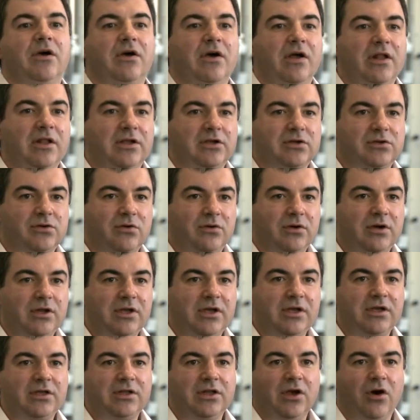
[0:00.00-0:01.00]

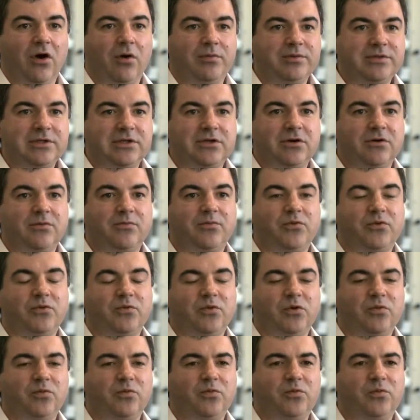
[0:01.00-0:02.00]
electronic, the optical
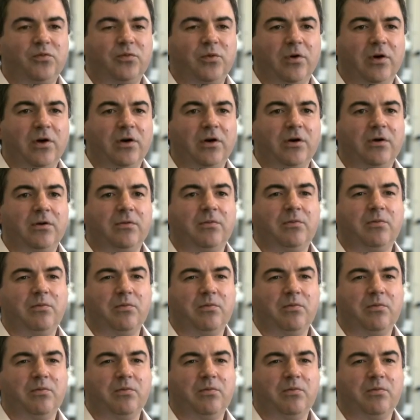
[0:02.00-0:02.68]
uh,